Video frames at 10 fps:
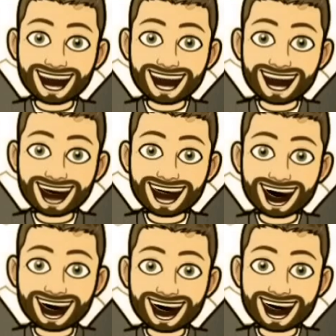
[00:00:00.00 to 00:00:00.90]
We
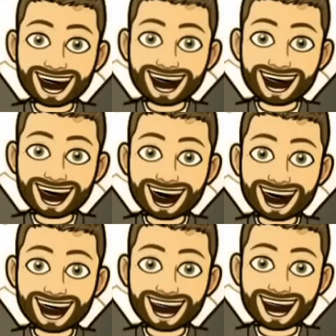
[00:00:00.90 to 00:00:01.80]
are going to be
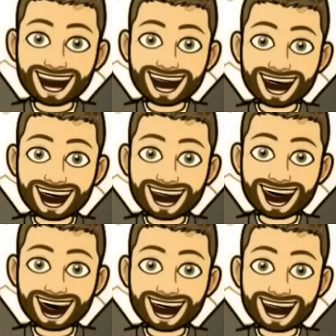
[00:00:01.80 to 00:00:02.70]
drawing on a
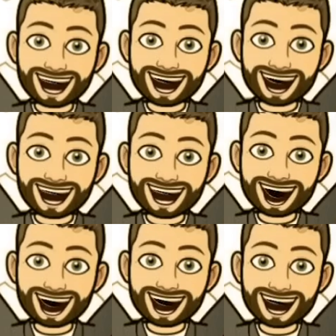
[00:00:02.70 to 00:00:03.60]
glass jar or a
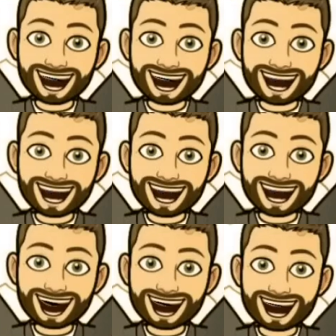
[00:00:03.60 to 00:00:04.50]
plastic
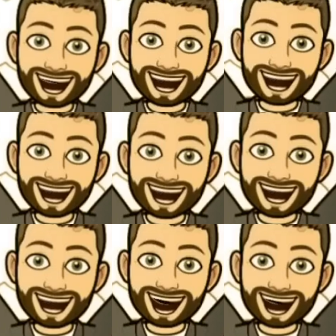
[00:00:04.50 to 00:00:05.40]
jar.
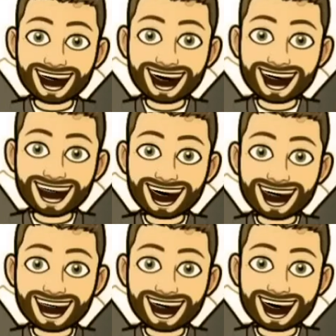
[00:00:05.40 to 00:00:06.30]
If mum or
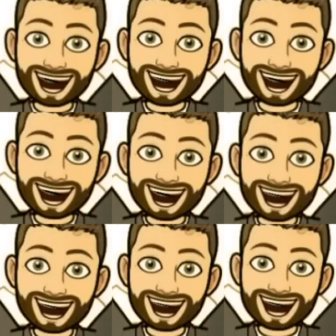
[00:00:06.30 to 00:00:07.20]
dad say we don't want you
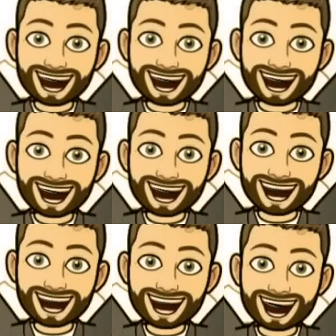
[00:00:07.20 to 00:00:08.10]
to use a Sharpie,
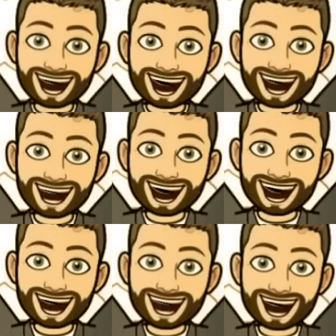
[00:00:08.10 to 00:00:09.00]
maybe use a
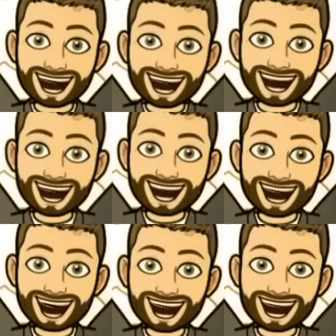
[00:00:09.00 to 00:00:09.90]
whiteboard marker so you can
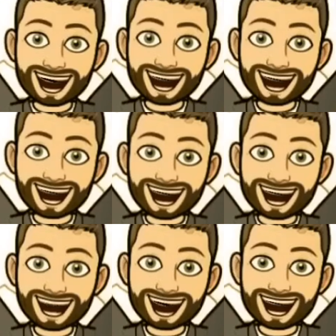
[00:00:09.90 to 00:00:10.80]
wipe it off when we've
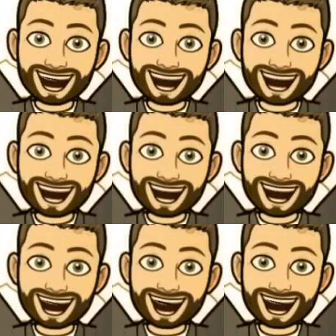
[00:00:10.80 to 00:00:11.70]
finished.
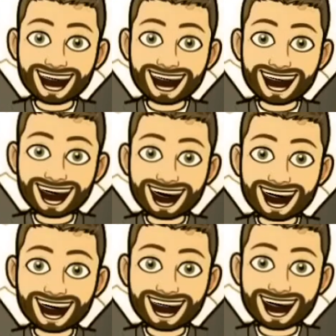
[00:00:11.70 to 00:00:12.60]
Now the
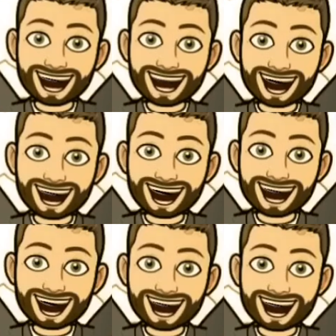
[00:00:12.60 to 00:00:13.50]
first step in
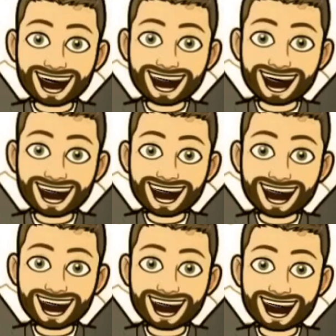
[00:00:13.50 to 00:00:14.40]
making a water cycle
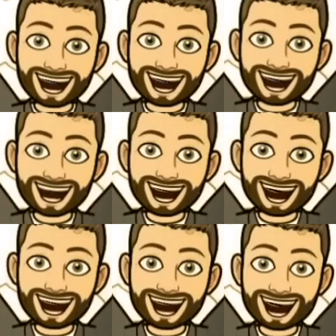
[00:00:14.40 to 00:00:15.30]
model is to
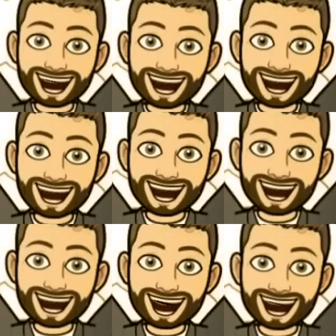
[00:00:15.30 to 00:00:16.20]
go ahead and
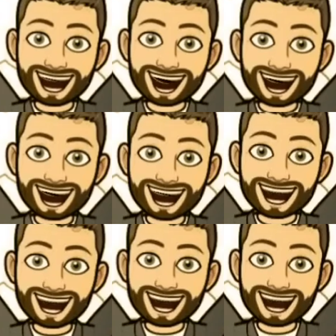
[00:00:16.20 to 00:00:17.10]
draw
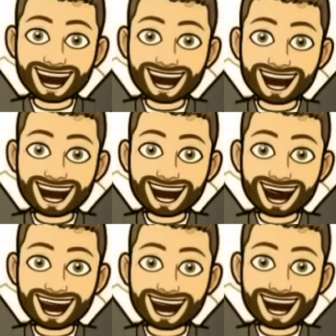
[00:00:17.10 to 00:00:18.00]
clouds, a
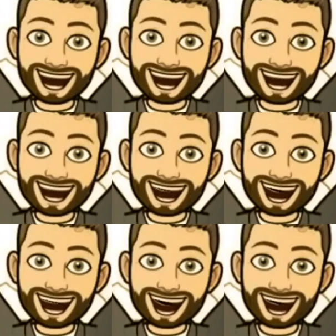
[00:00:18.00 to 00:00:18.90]
sun,
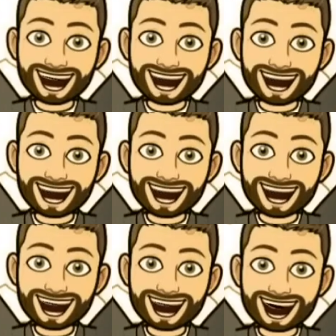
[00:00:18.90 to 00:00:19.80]
water
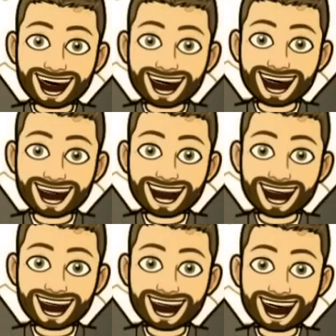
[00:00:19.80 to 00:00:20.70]
and land on
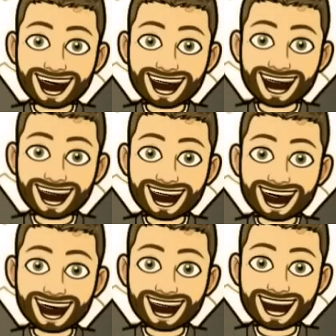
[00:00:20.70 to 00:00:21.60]
the sides of the
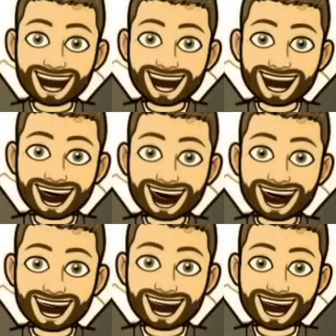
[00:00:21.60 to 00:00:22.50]
bottle, just
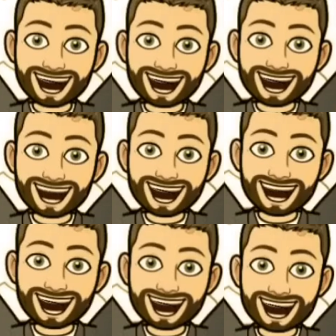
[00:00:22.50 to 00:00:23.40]
like you see in this
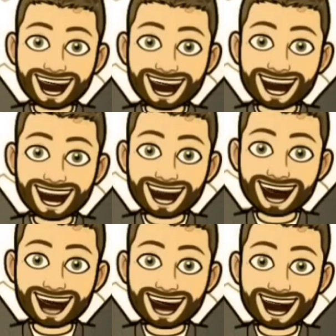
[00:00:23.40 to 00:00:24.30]
picture above.
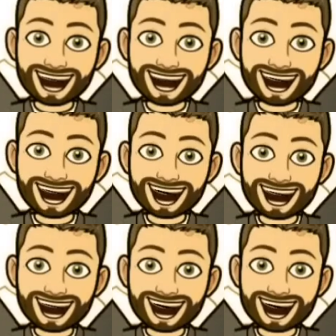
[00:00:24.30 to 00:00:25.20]
Okay, step
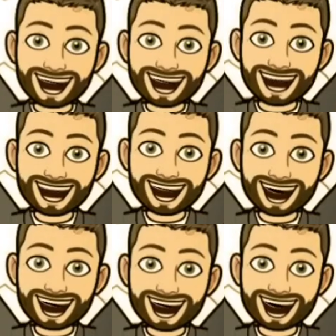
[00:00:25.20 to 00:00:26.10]
2.
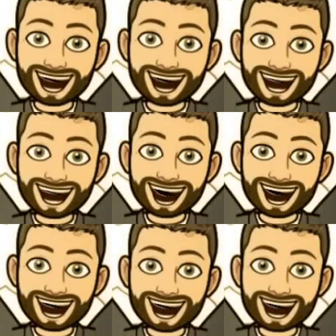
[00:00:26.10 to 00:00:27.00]
This is where you'd
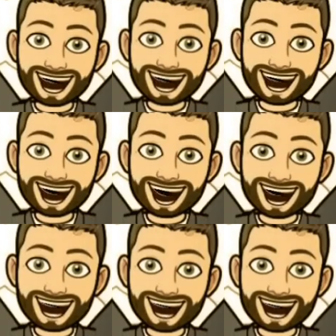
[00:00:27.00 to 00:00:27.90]
probably need an
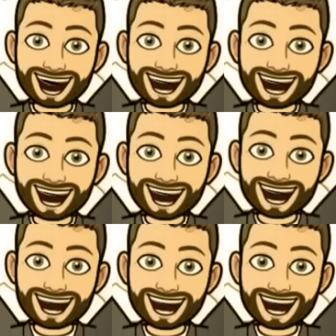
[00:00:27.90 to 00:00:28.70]
adult to give you a hand.